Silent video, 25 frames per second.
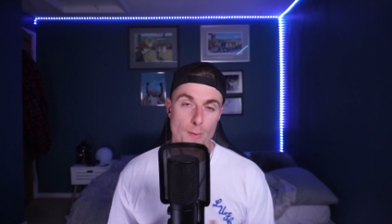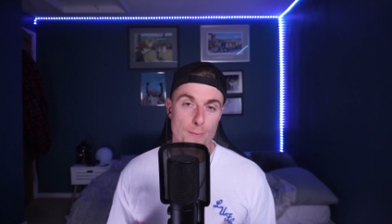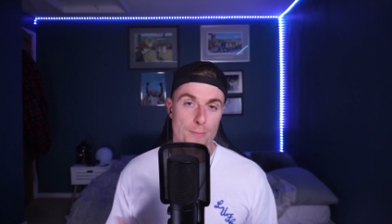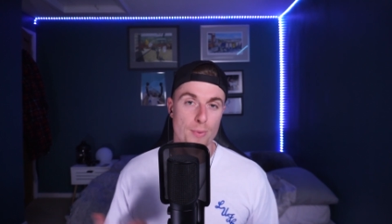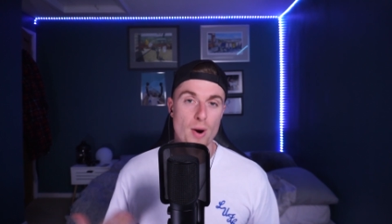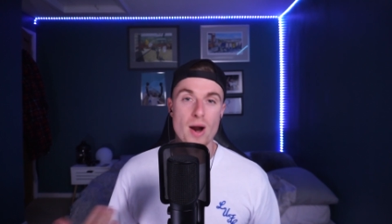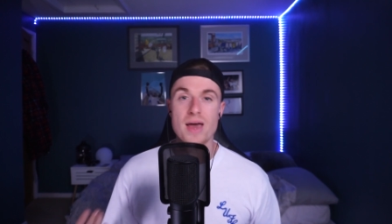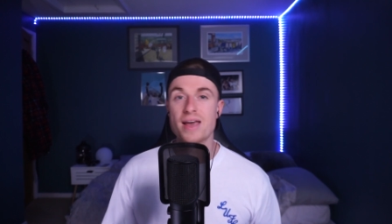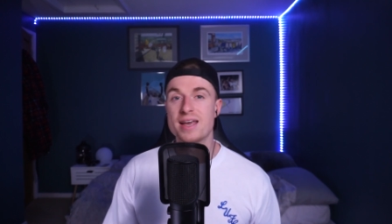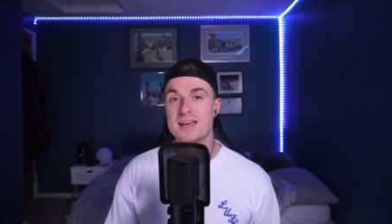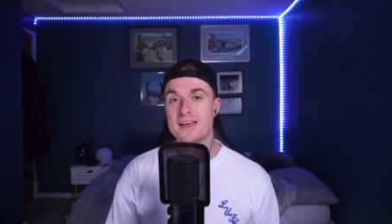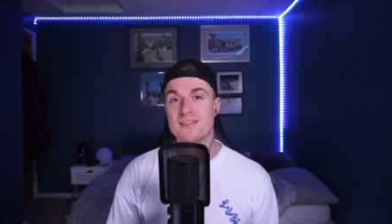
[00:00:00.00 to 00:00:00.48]

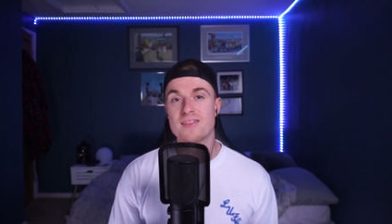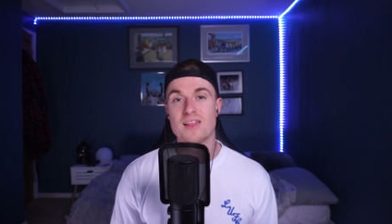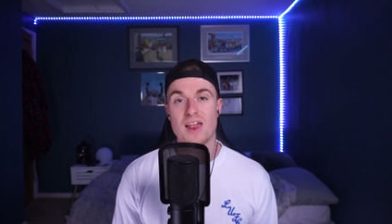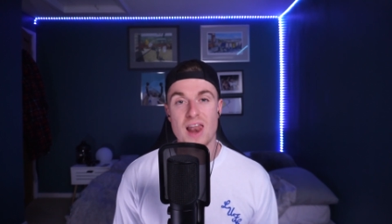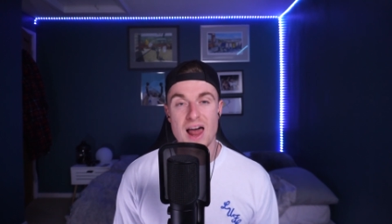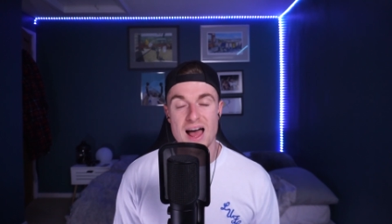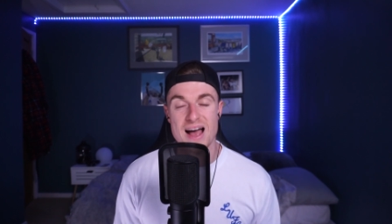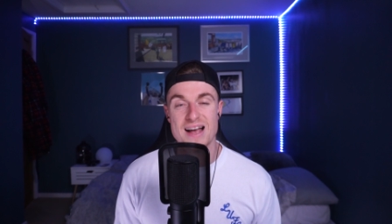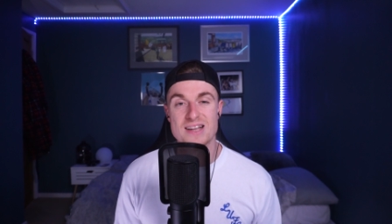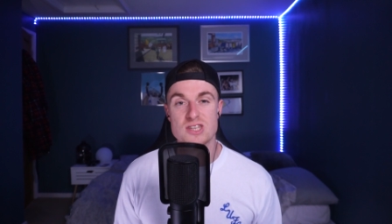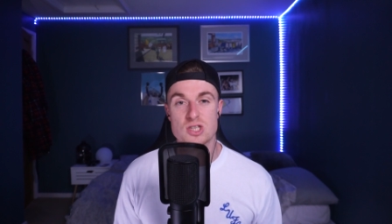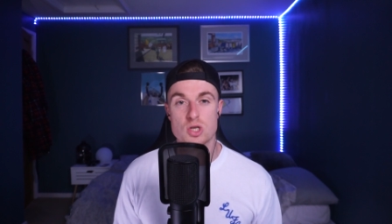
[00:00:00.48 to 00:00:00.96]
not breaking
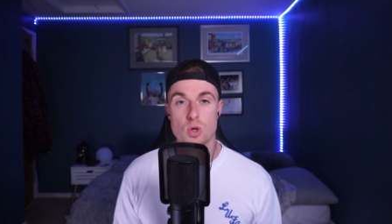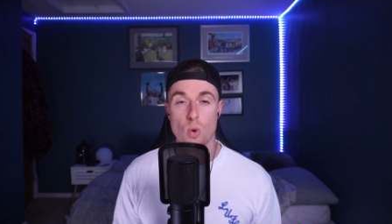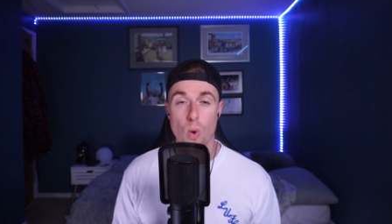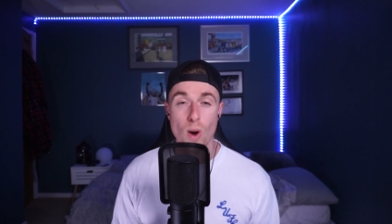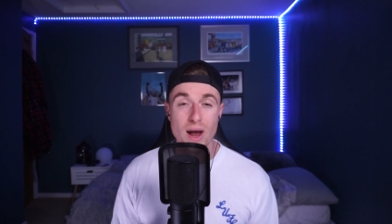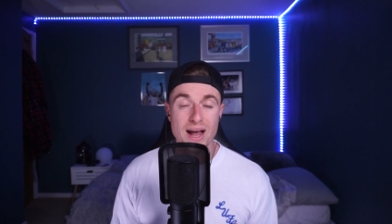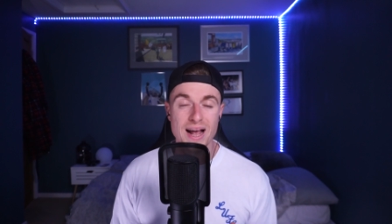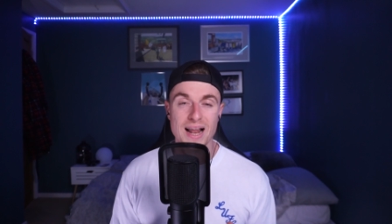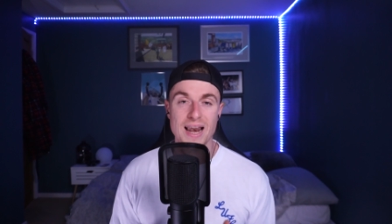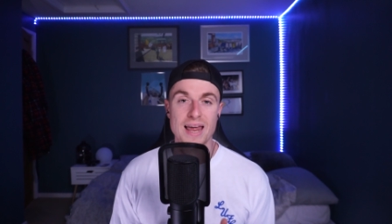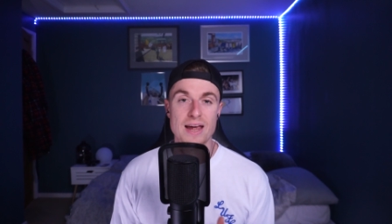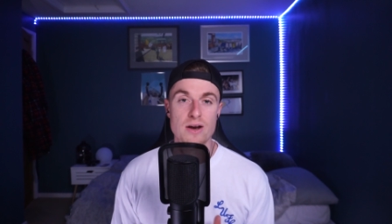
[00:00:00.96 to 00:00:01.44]
the lines
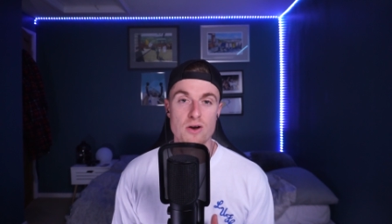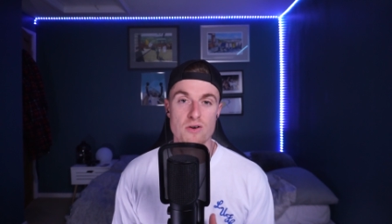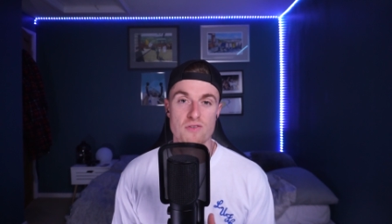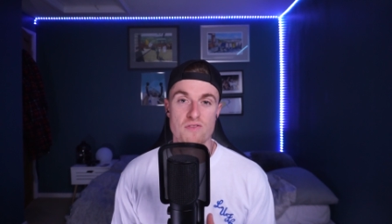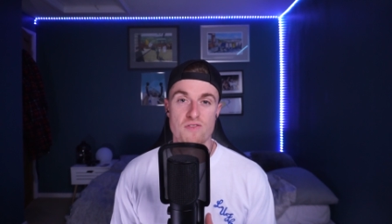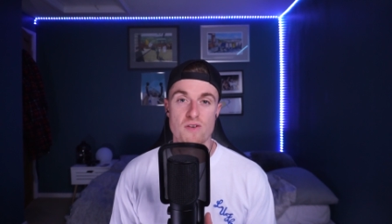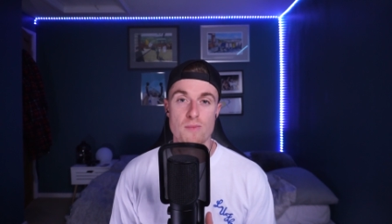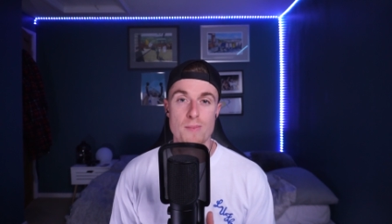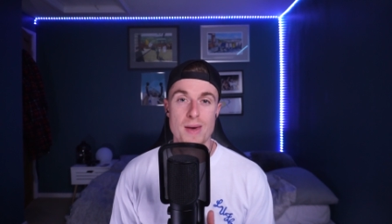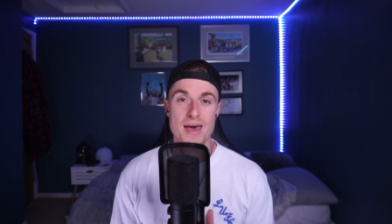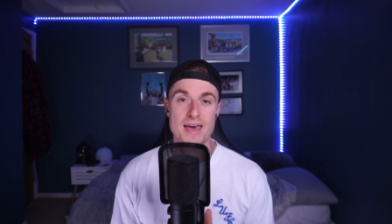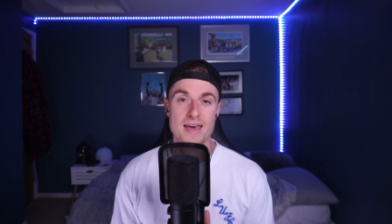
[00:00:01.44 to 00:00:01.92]
quickly
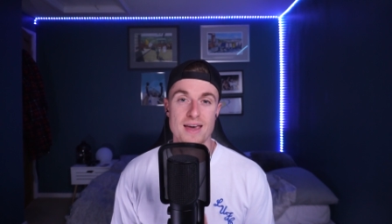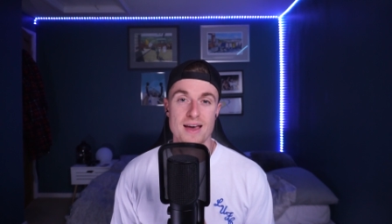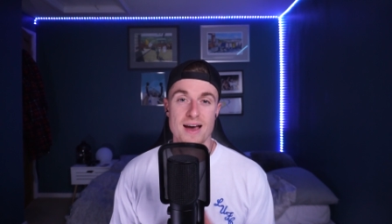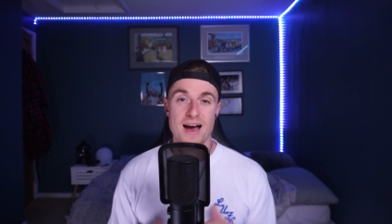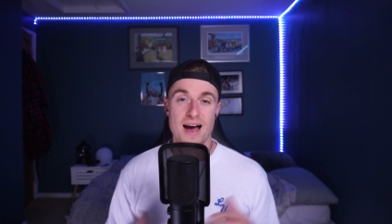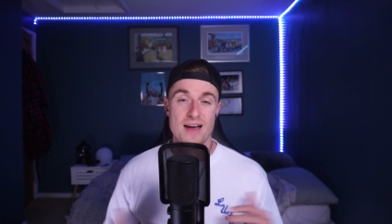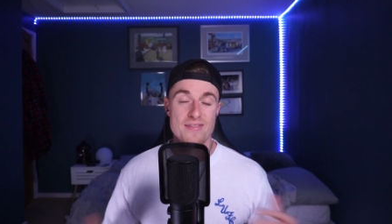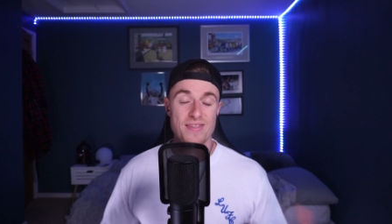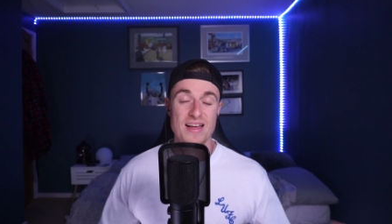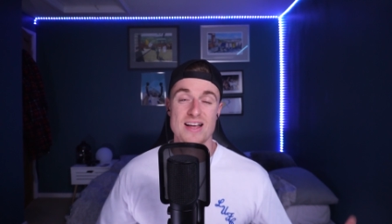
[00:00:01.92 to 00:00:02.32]
enough for me,